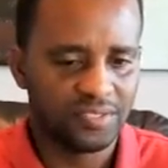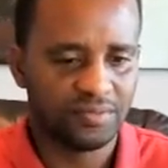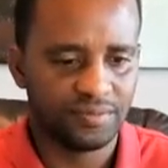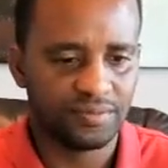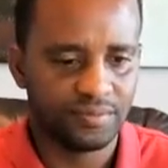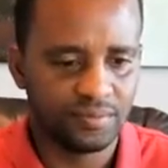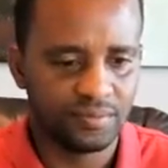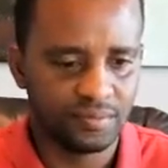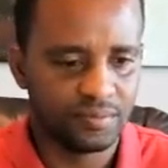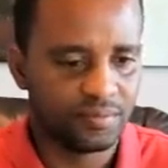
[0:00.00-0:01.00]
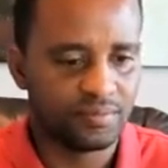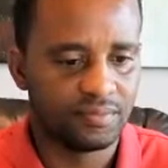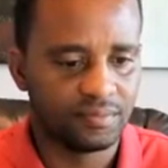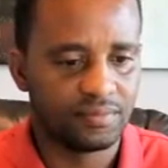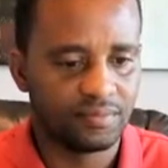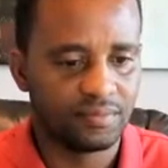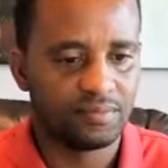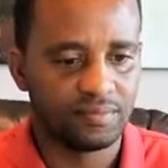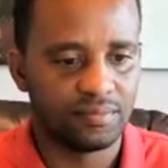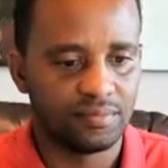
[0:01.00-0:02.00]

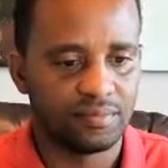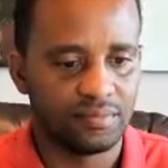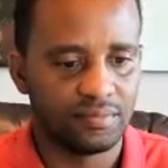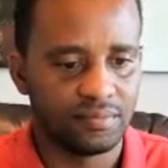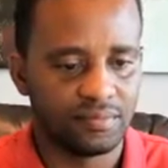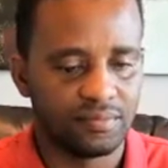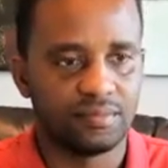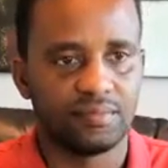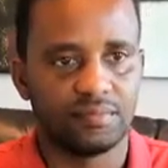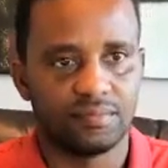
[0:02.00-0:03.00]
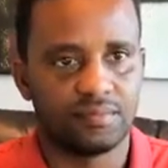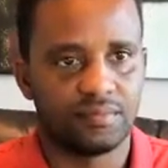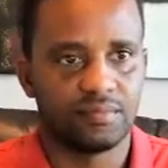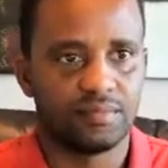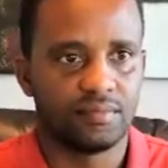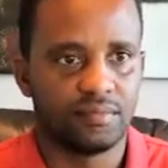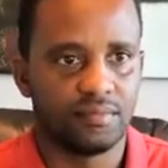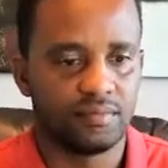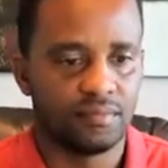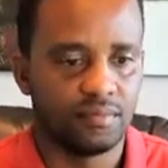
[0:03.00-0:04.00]

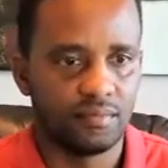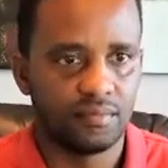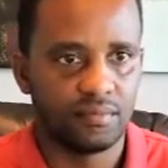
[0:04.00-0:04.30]
(silent)